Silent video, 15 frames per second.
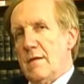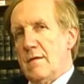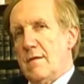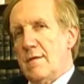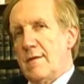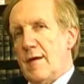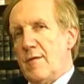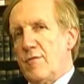
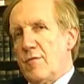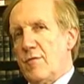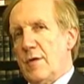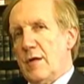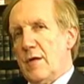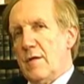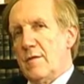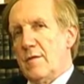
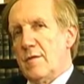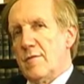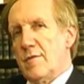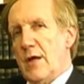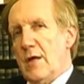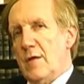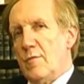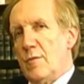sufferings of
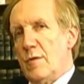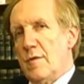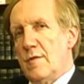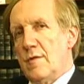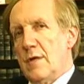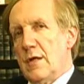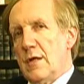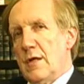
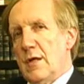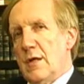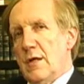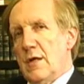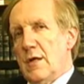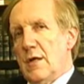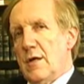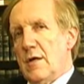animals,
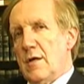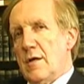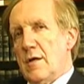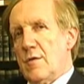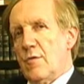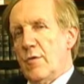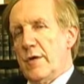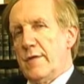
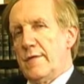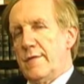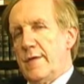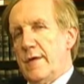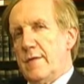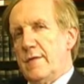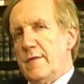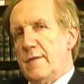
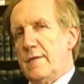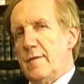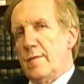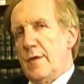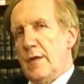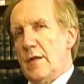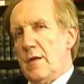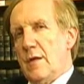coexist
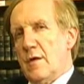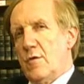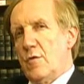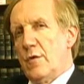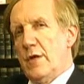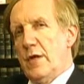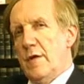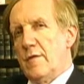with the
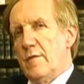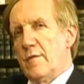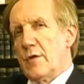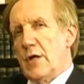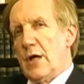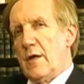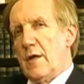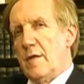goodness of
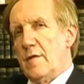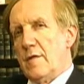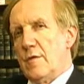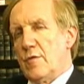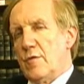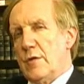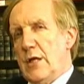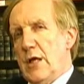God as
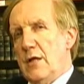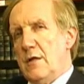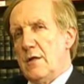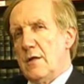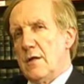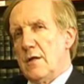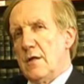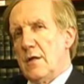
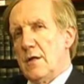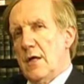creator?